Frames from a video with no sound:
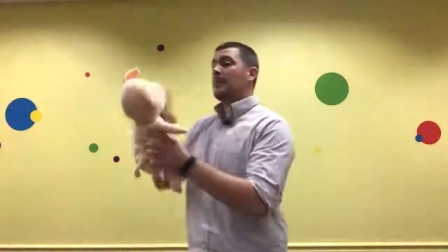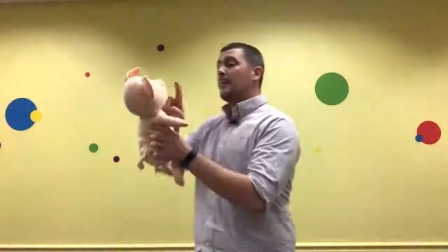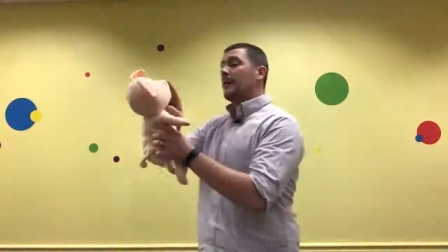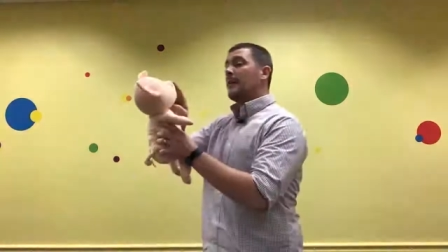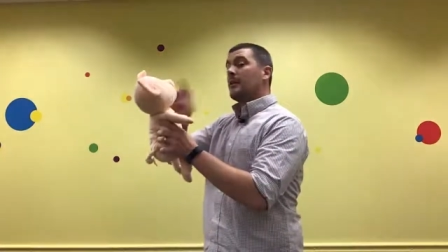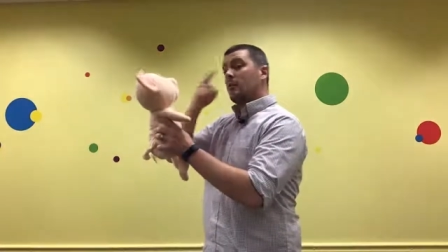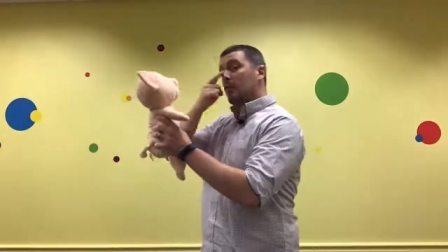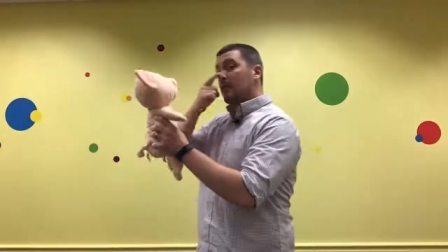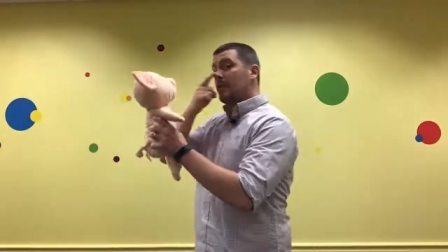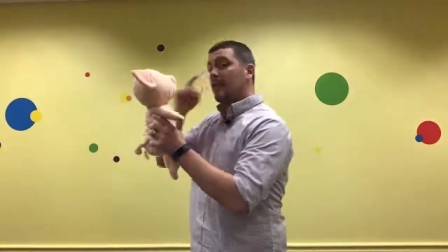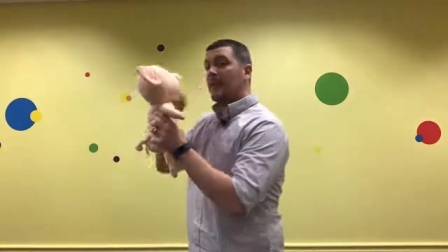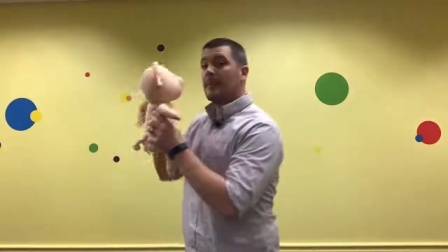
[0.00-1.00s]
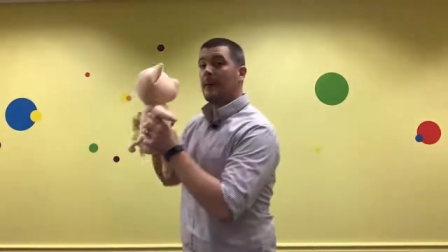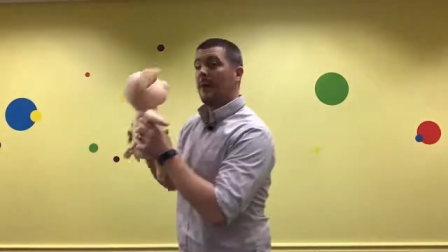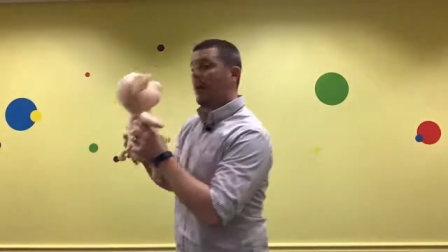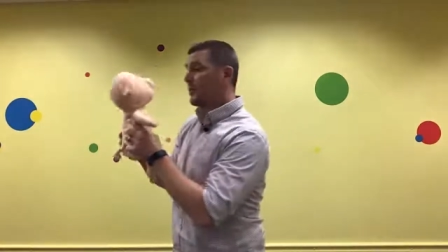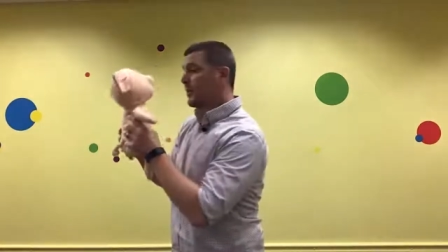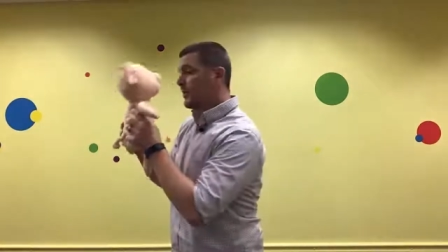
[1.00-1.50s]
Somebody else who lives in the same
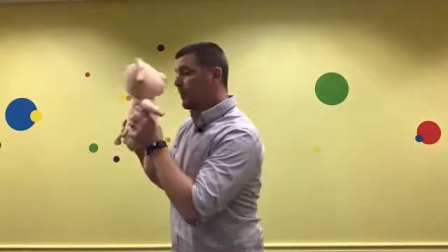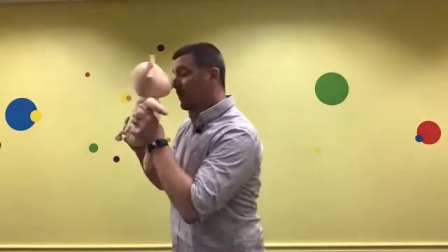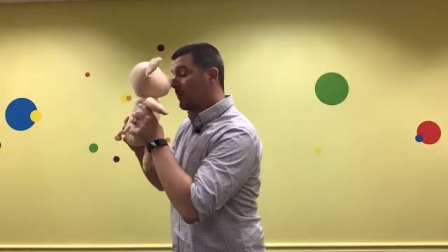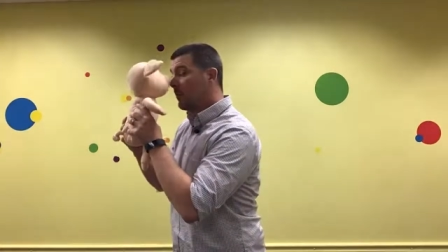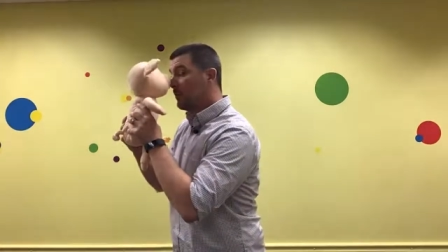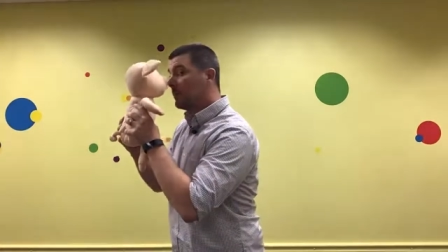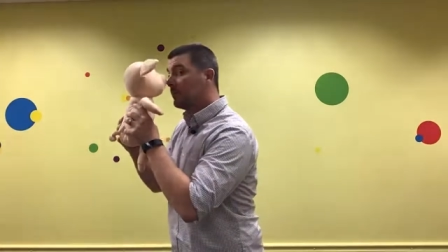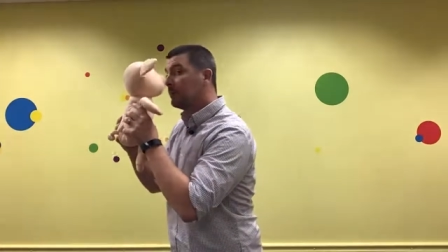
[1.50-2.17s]
house as you.